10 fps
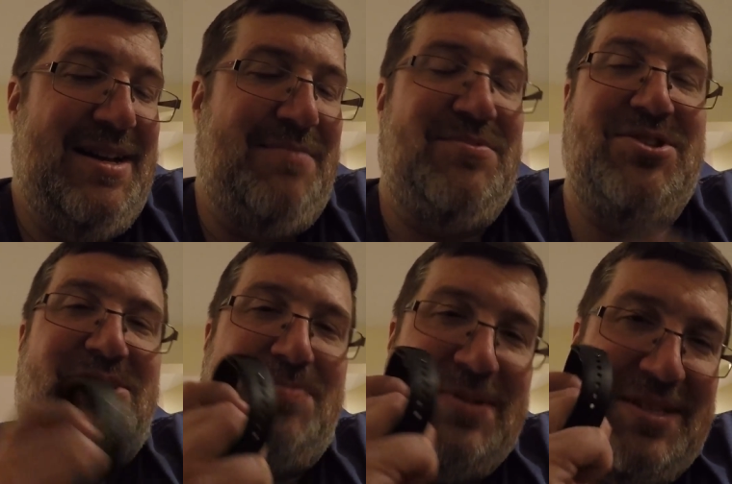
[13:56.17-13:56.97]
I'm
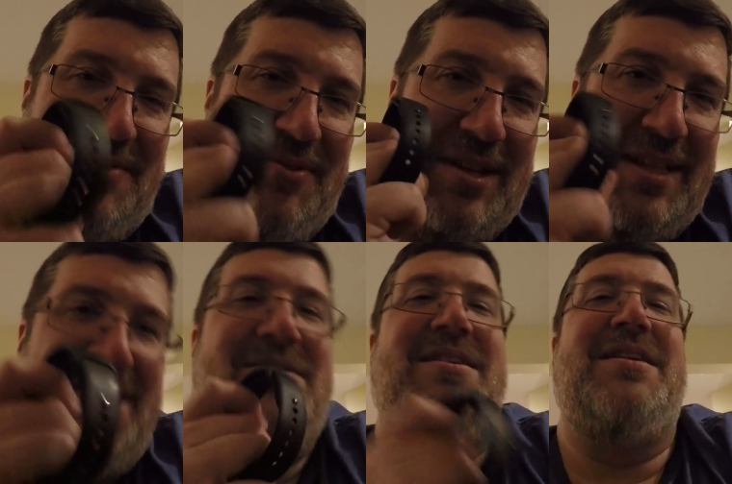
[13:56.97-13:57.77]
just specifically
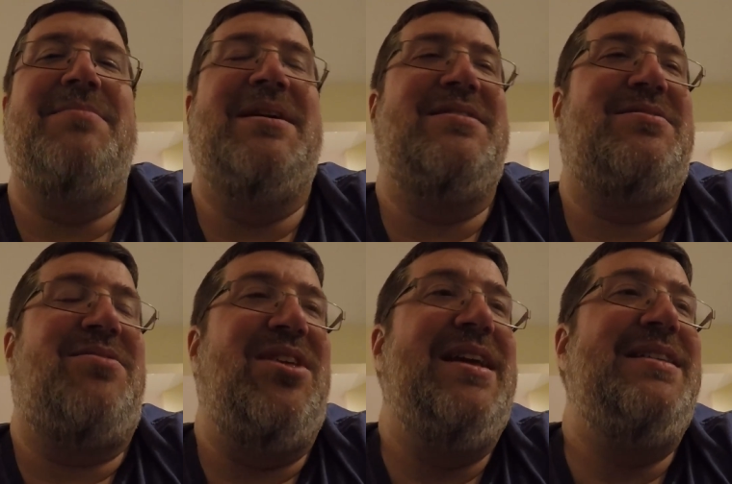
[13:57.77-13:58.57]
talking about
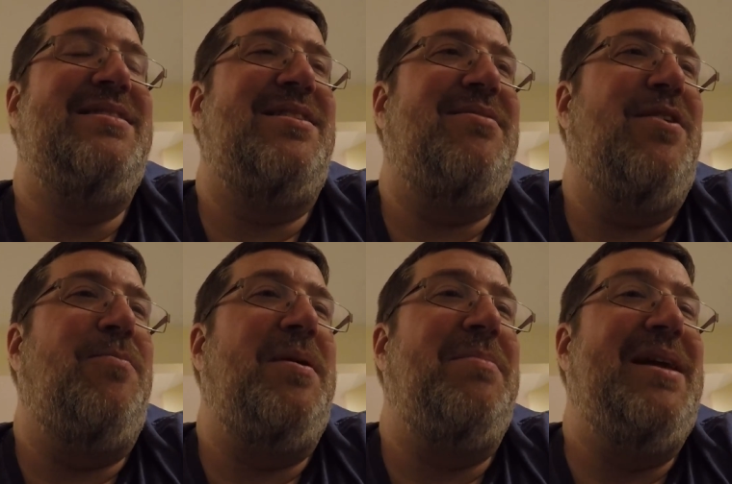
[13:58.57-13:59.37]
things that are
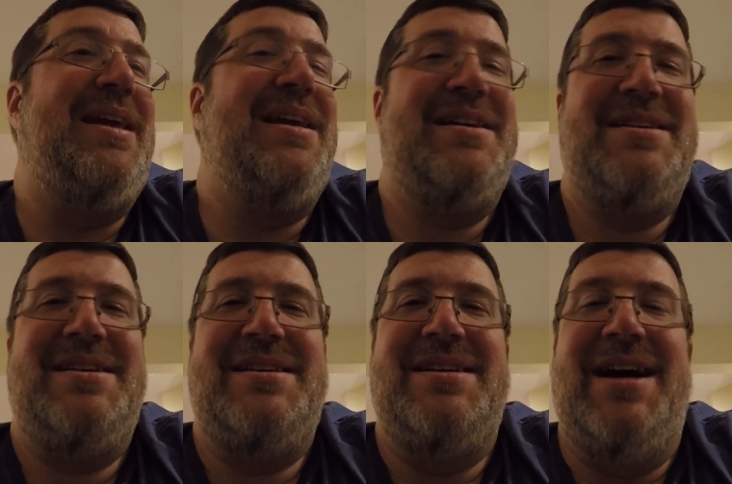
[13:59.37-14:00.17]
helping me
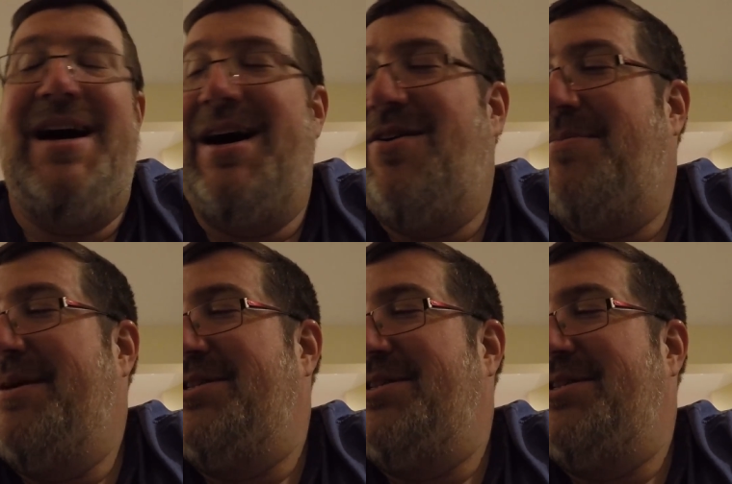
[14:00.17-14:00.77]
uh, on my